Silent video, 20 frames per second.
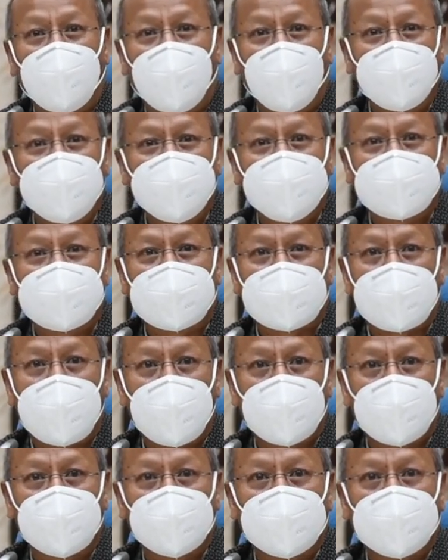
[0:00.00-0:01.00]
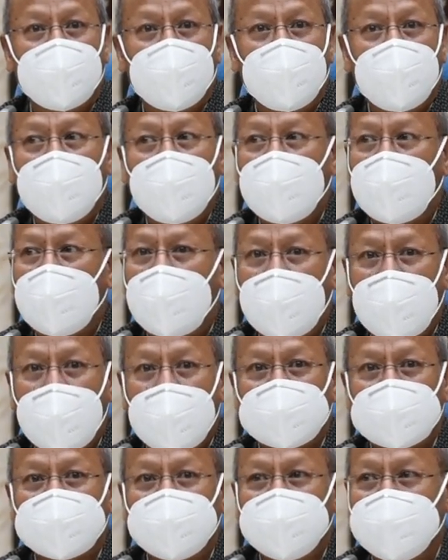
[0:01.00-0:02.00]
on the ground
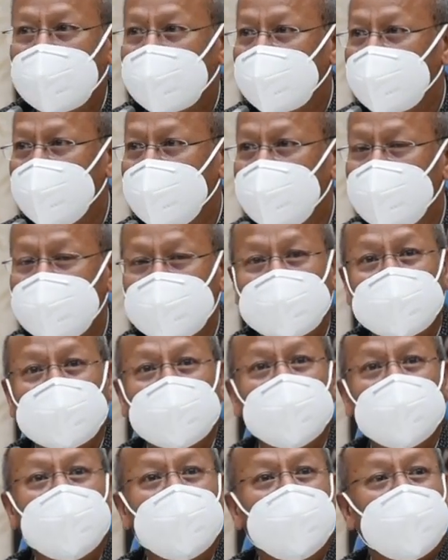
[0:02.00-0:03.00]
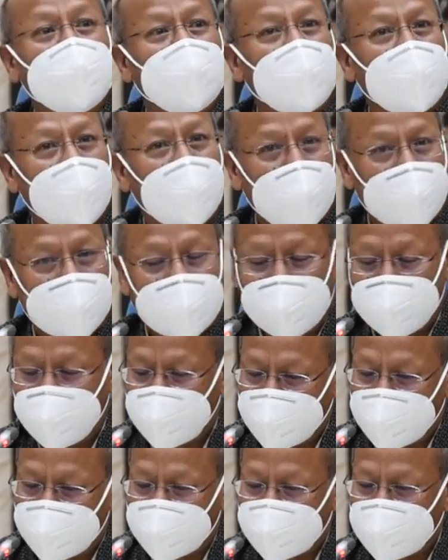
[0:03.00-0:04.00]
as the case
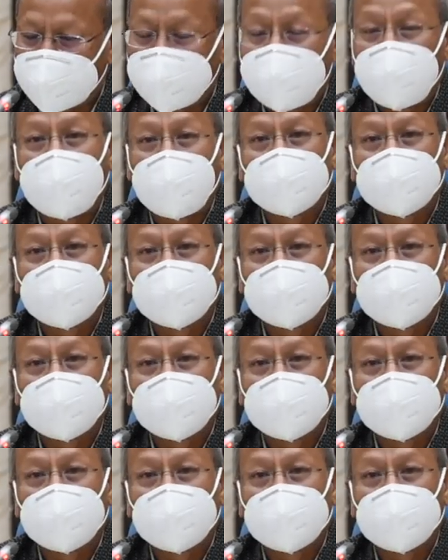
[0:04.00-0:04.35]
arises.